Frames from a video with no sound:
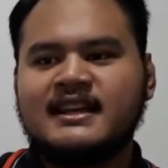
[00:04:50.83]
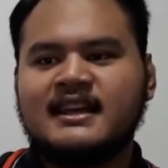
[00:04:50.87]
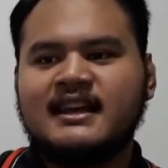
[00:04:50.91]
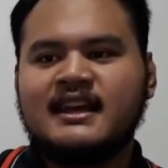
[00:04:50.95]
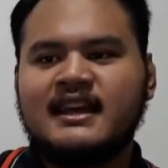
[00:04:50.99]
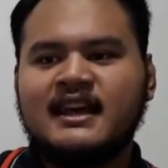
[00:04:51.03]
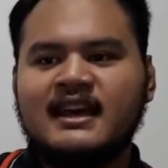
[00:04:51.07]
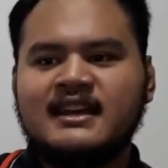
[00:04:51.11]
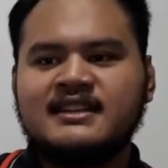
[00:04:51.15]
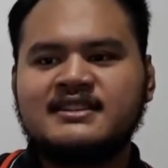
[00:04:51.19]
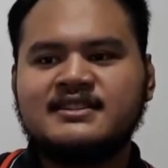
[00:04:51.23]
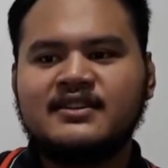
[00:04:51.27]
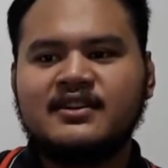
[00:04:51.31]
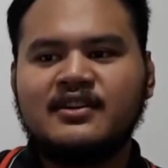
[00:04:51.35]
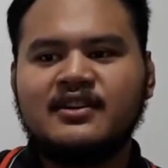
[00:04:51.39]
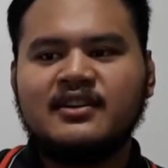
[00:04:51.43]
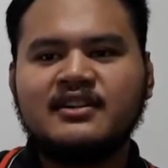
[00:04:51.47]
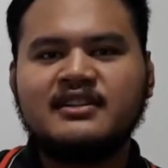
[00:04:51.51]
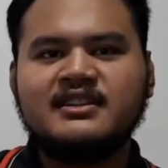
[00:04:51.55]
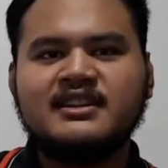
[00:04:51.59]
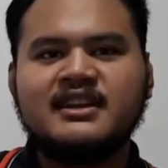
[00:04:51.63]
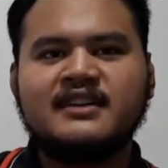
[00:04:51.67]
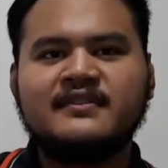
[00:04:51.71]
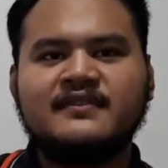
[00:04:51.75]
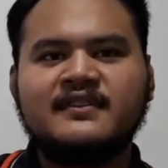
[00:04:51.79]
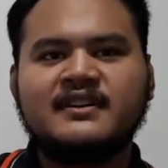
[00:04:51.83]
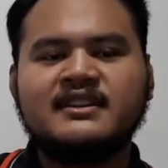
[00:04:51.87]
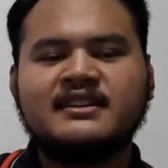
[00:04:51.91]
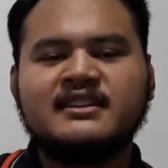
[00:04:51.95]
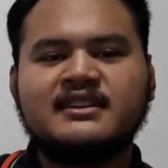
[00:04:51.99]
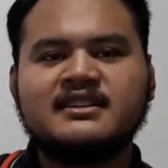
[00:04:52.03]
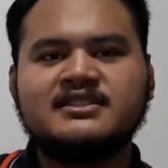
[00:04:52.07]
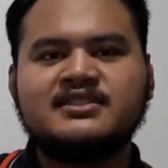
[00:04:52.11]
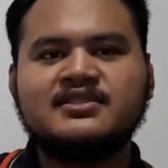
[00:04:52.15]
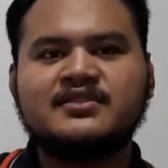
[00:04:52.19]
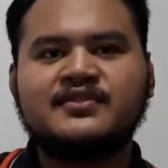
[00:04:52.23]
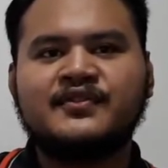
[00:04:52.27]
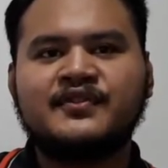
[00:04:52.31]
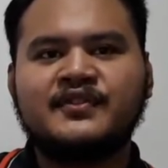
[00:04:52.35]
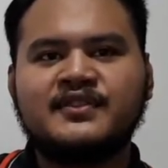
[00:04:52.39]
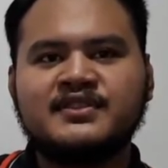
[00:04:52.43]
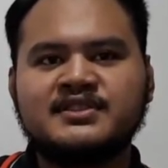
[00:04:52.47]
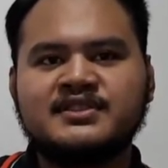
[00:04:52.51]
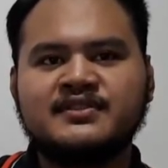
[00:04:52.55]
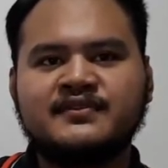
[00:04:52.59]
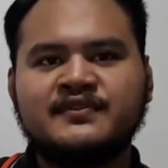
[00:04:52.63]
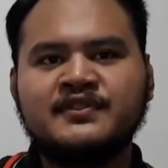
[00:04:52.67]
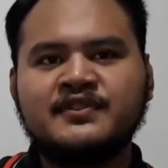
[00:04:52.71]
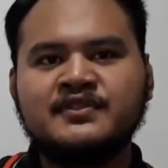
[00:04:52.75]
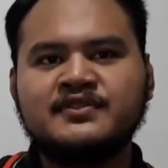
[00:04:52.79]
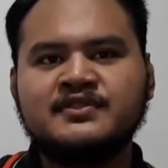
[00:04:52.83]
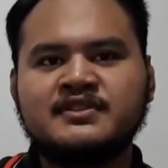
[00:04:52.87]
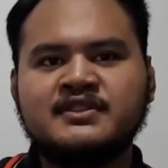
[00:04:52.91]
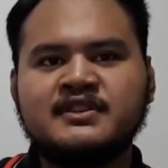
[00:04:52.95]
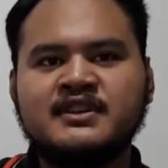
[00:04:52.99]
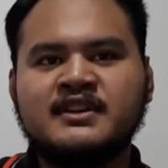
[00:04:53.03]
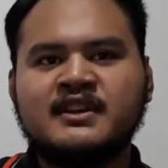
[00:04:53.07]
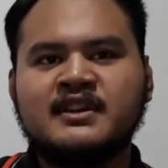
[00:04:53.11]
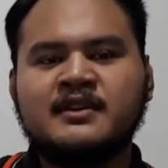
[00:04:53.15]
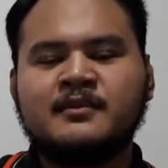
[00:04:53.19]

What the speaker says: It has all the advantage of fossil fuels,